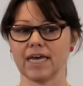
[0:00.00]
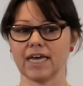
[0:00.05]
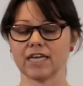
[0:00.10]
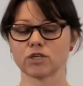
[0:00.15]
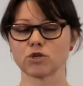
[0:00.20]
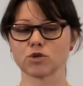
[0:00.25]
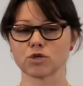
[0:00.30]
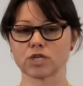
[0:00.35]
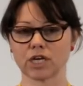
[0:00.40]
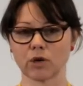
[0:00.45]

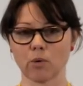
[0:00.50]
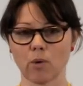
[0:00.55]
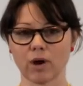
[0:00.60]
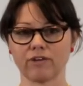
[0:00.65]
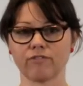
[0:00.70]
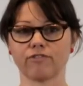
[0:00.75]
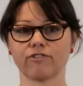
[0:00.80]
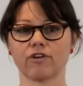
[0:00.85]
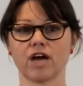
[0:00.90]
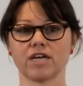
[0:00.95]
interesting
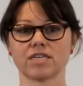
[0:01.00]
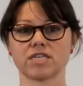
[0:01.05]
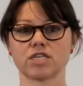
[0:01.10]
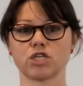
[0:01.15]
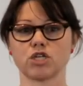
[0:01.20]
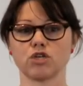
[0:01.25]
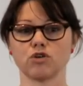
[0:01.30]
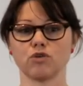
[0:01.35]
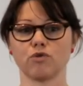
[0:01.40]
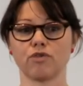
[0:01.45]
one for us
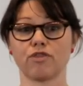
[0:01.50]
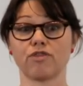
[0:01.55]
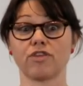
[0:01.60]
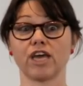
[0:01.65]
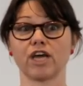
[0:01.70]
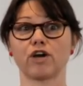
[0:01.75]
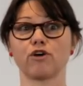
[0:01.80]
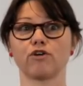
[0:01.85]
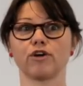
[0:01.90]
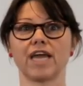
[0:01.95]
to
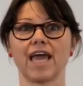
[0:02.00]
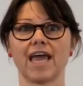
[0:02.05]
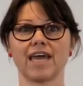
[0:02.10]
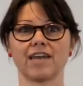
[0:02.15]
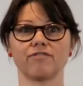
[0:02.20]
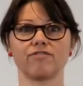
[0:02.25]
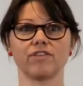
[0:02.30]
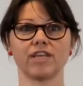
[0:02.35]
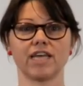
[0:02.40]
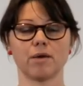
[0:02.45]
think
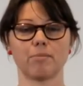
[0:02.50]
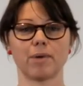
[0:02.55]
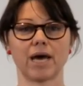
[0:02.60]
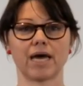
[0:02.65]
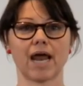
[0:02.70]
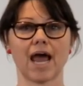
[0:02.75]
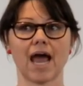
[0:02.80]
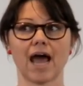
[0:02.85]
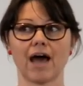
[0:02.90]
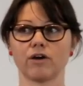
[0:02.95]
creatively
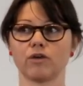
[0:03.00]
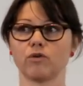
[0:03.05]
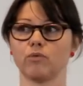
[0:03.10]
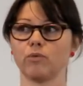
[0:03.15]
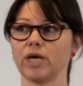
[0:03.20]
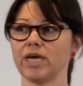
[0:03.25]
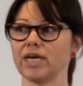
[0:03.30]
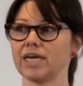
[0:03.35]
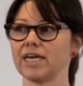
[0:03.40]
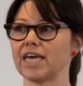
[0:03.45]
about how do
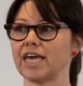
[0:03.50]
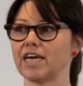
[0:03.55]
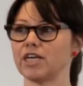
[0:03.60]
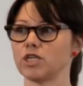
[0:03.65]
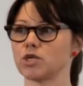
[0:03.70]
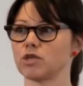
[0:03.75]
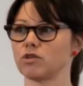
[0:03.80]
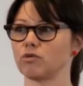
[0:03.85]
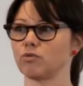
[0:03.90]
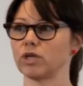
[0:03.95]
we
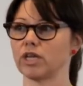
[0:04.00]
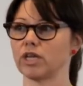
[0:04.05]
engage in the